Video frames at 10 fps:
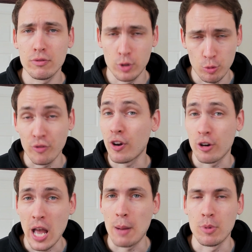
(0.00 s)
which we're very
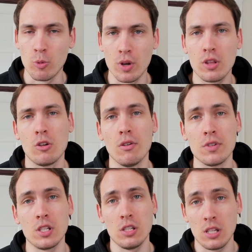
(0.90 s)
happy with and
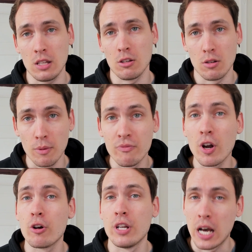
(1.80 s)
obviously sets us up
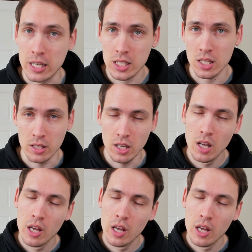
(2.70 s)
very nicely